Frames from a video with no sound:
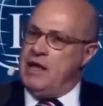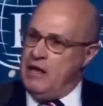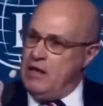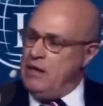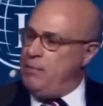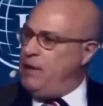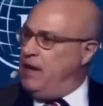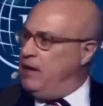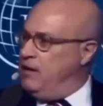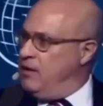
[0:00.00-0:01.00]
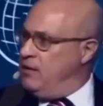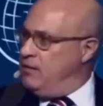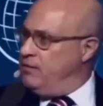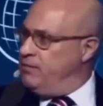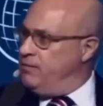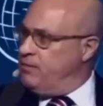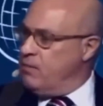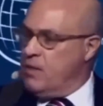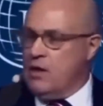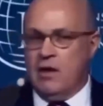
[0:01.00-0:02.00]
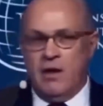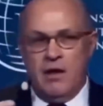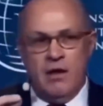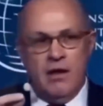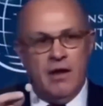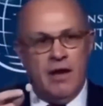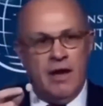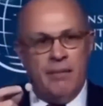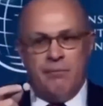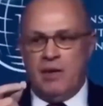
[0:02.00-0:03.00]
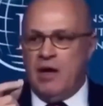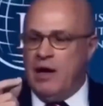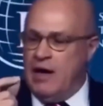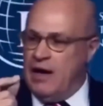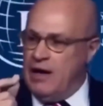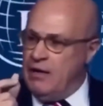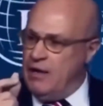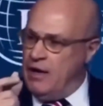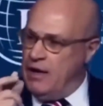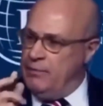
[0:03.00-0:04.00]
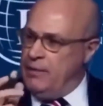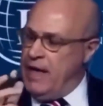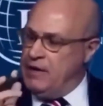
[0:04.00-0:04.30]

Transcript: It became clear that each and every one of these difficulties had materialized.